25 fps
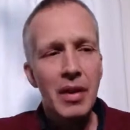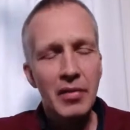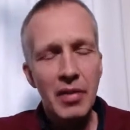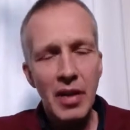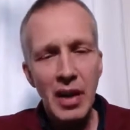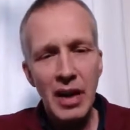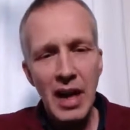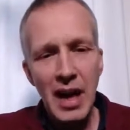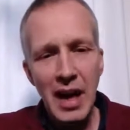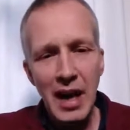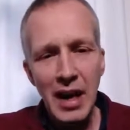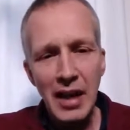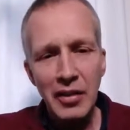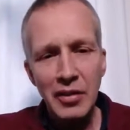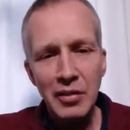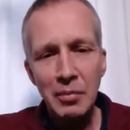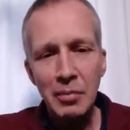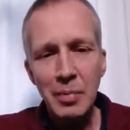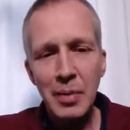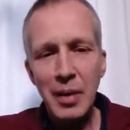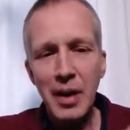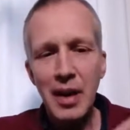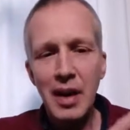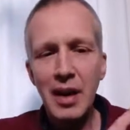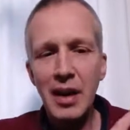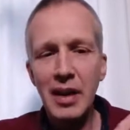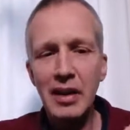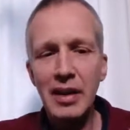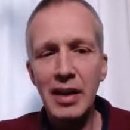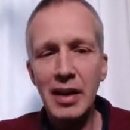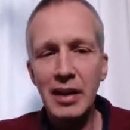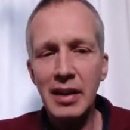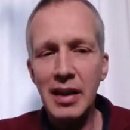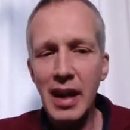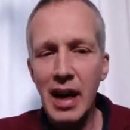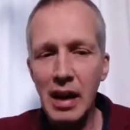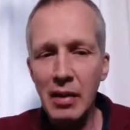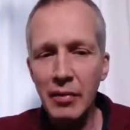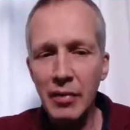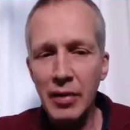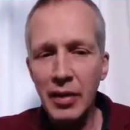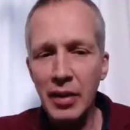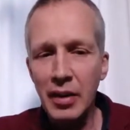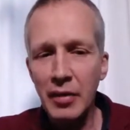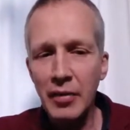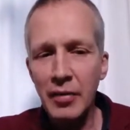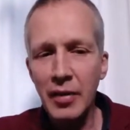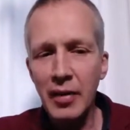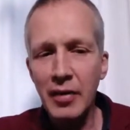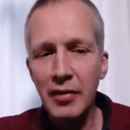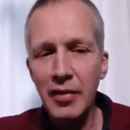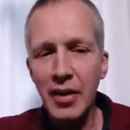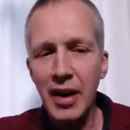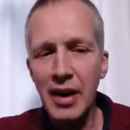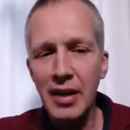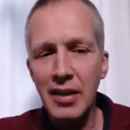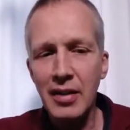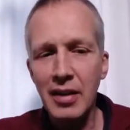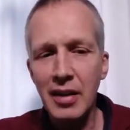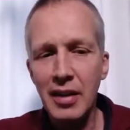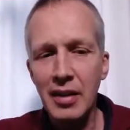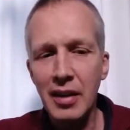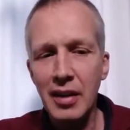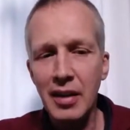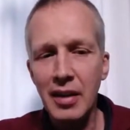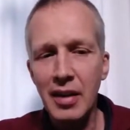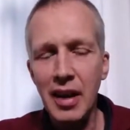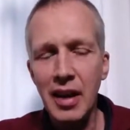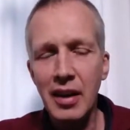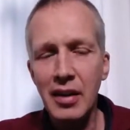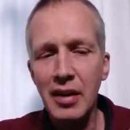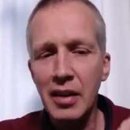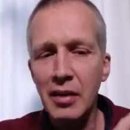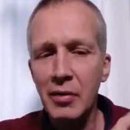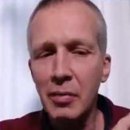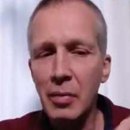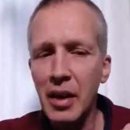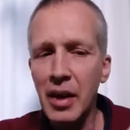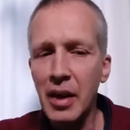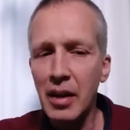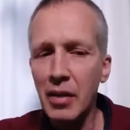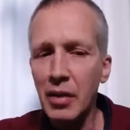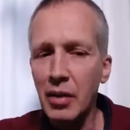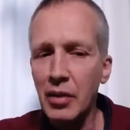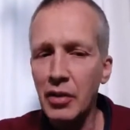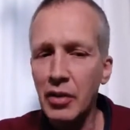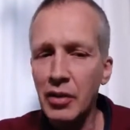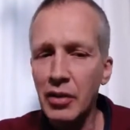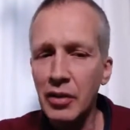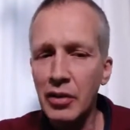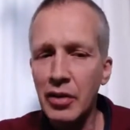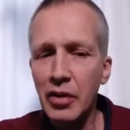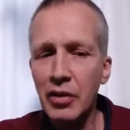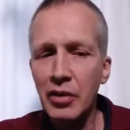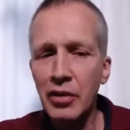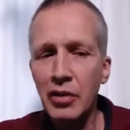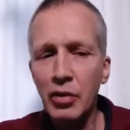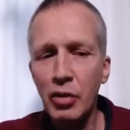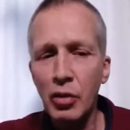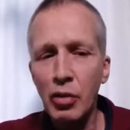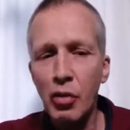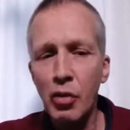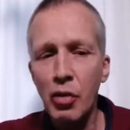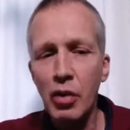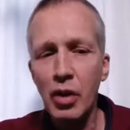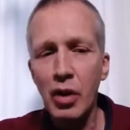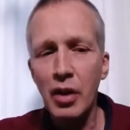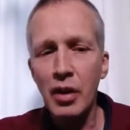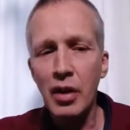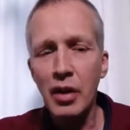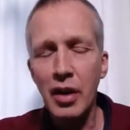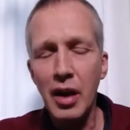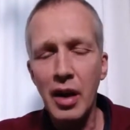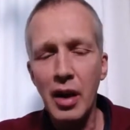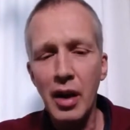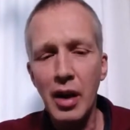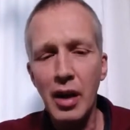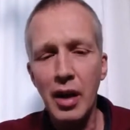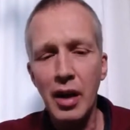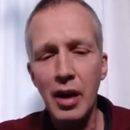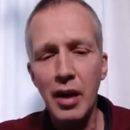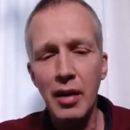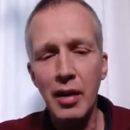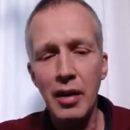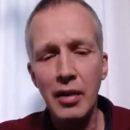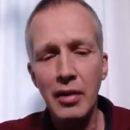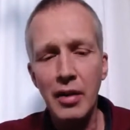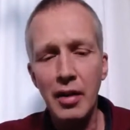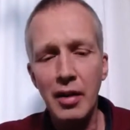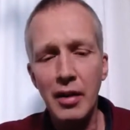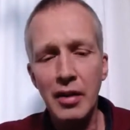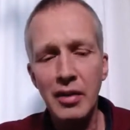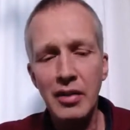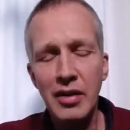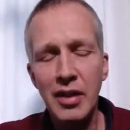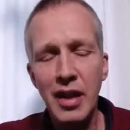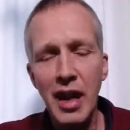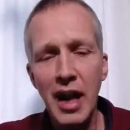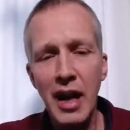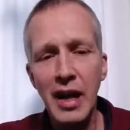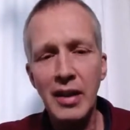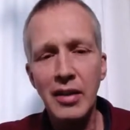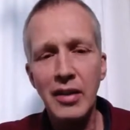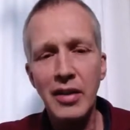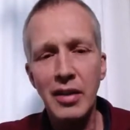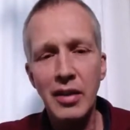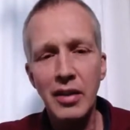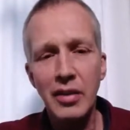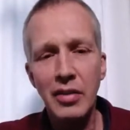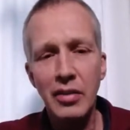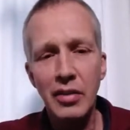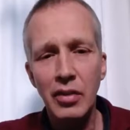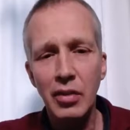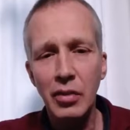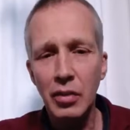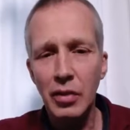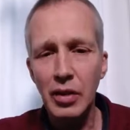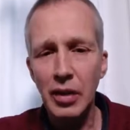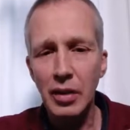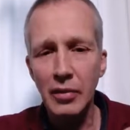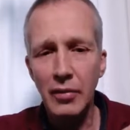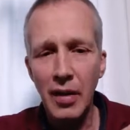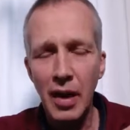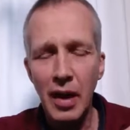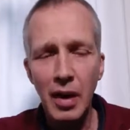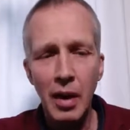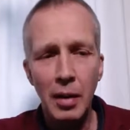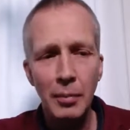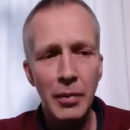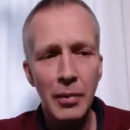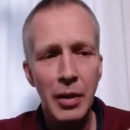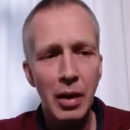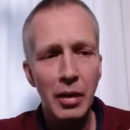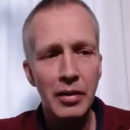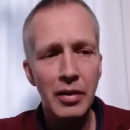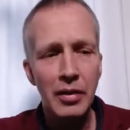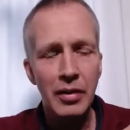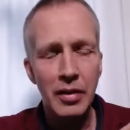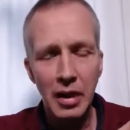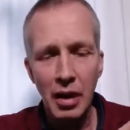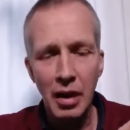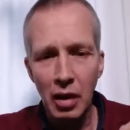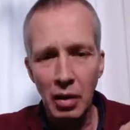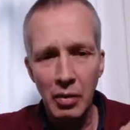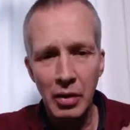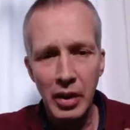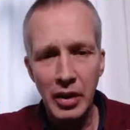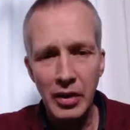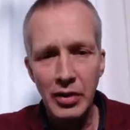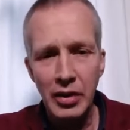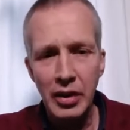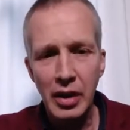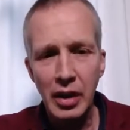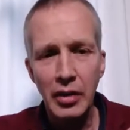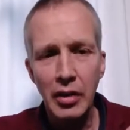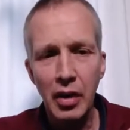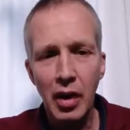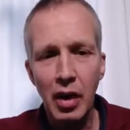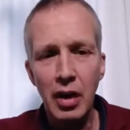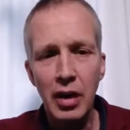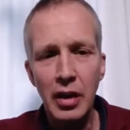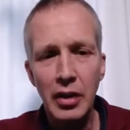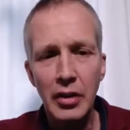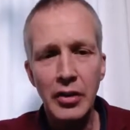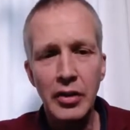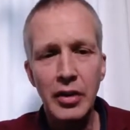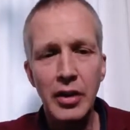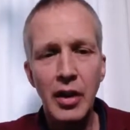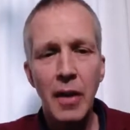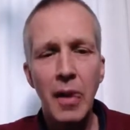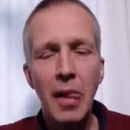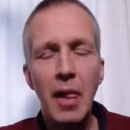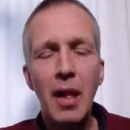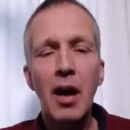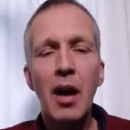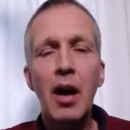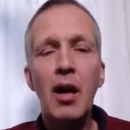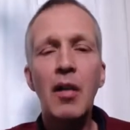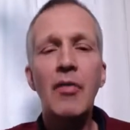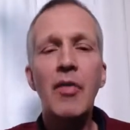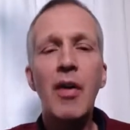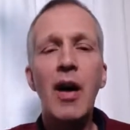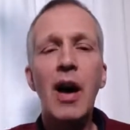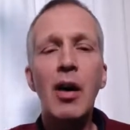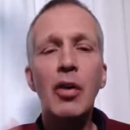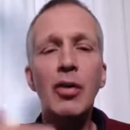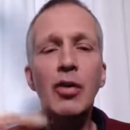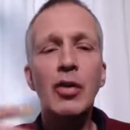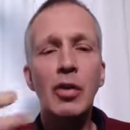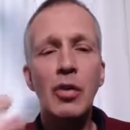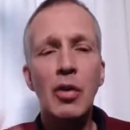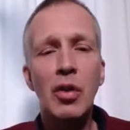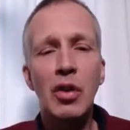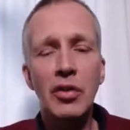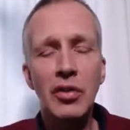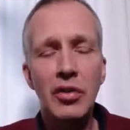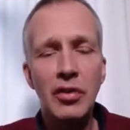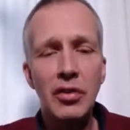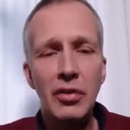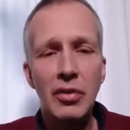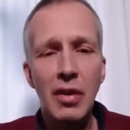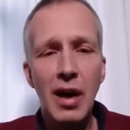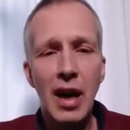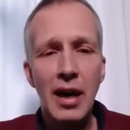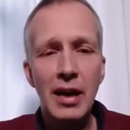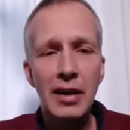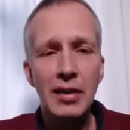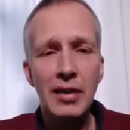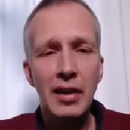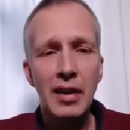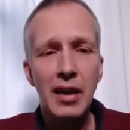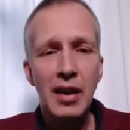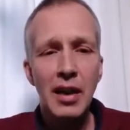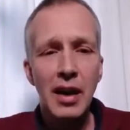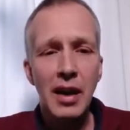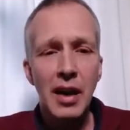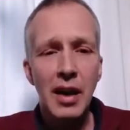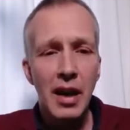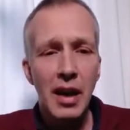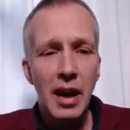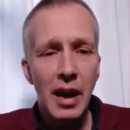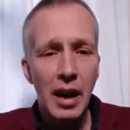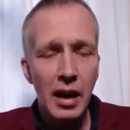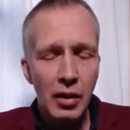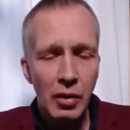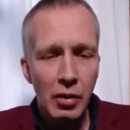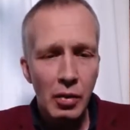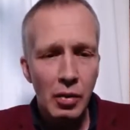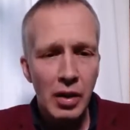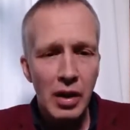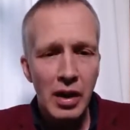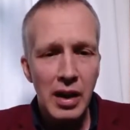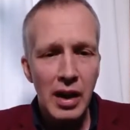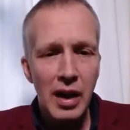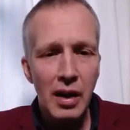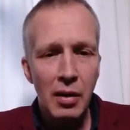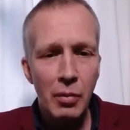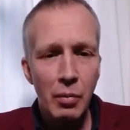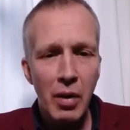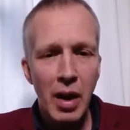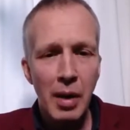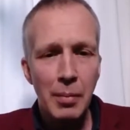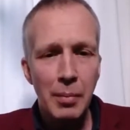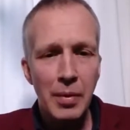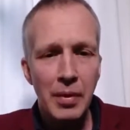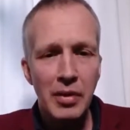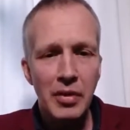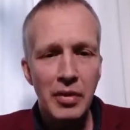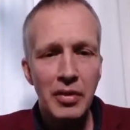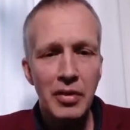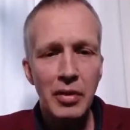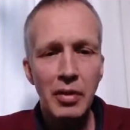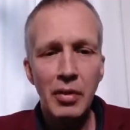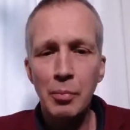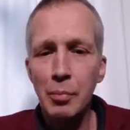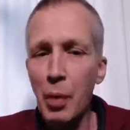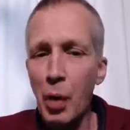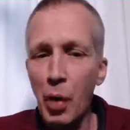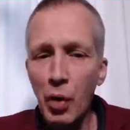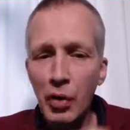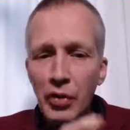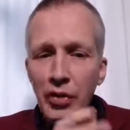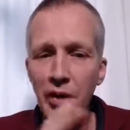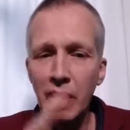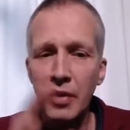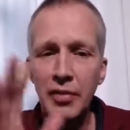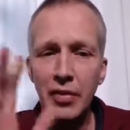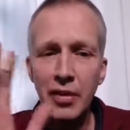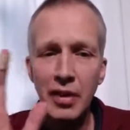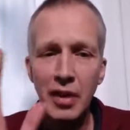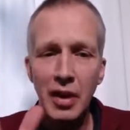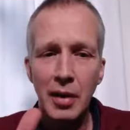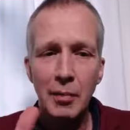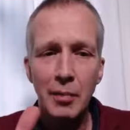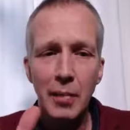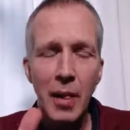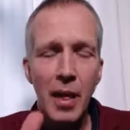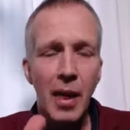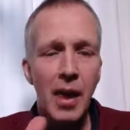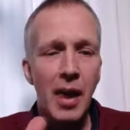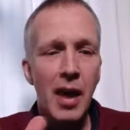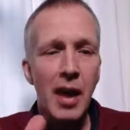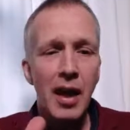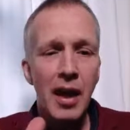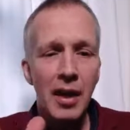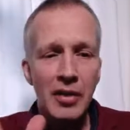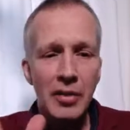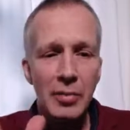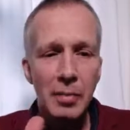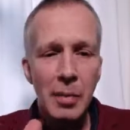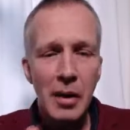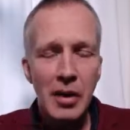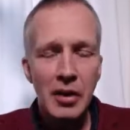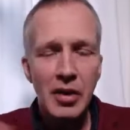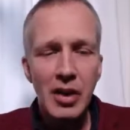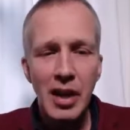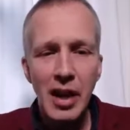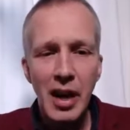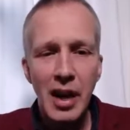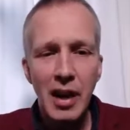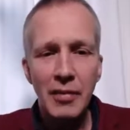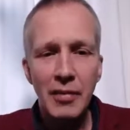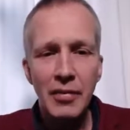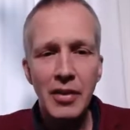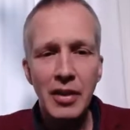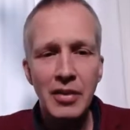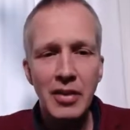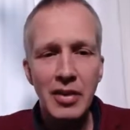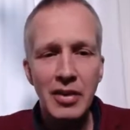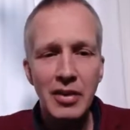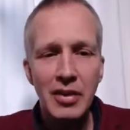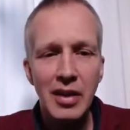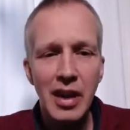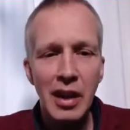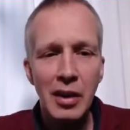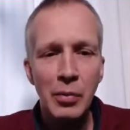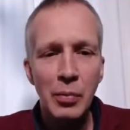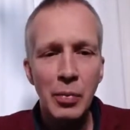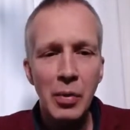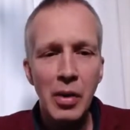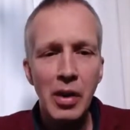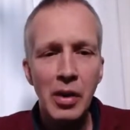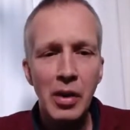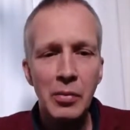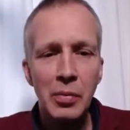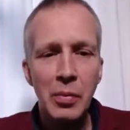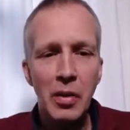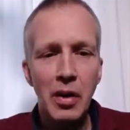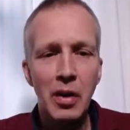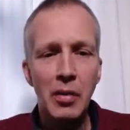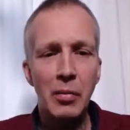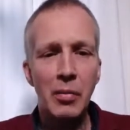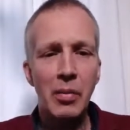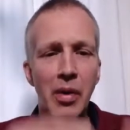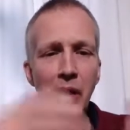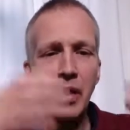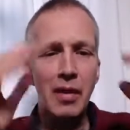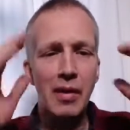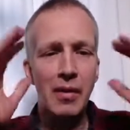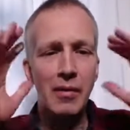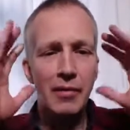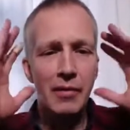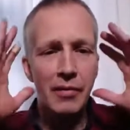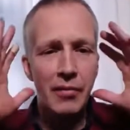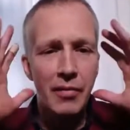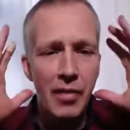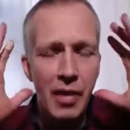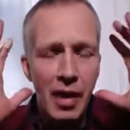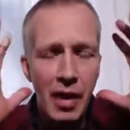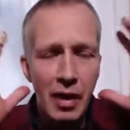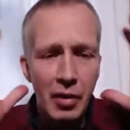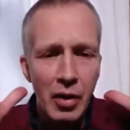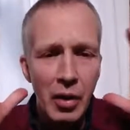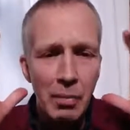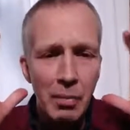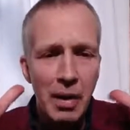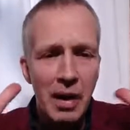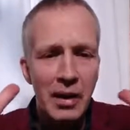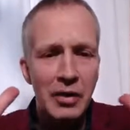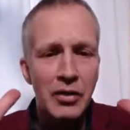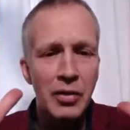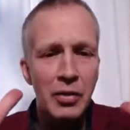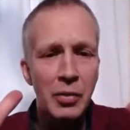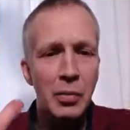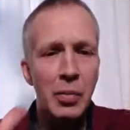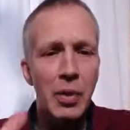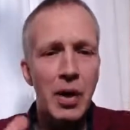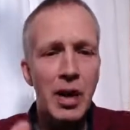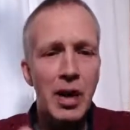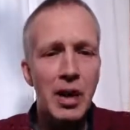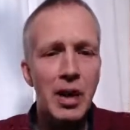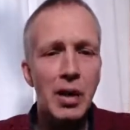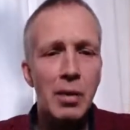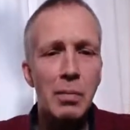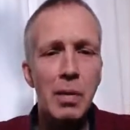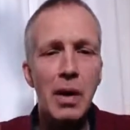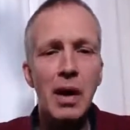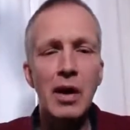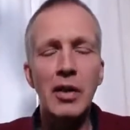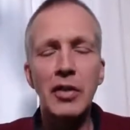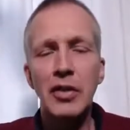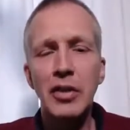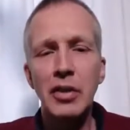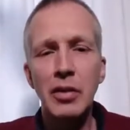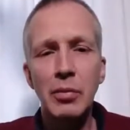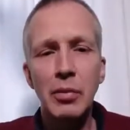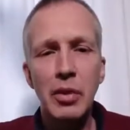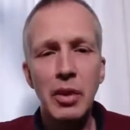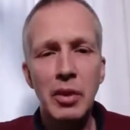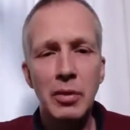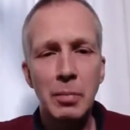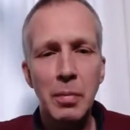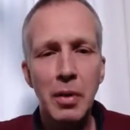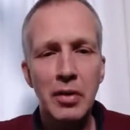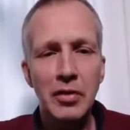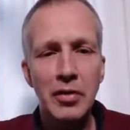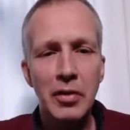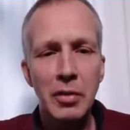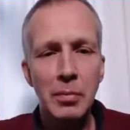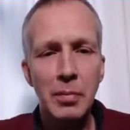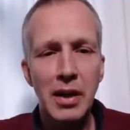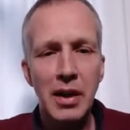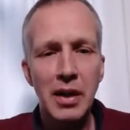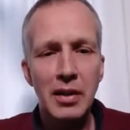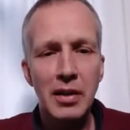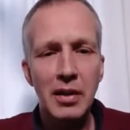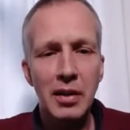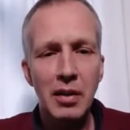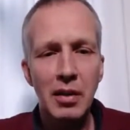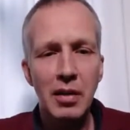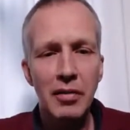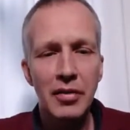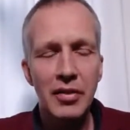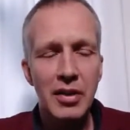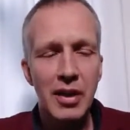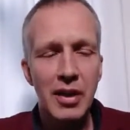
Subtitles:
Werner Heisenberg and Carl Friedrich von Weizsäcker, and it were these two scientists who developed the original knowledge of how to construct a nuclear weapon. So both of them, especially after the Second World War, were very much aware about the responsibility of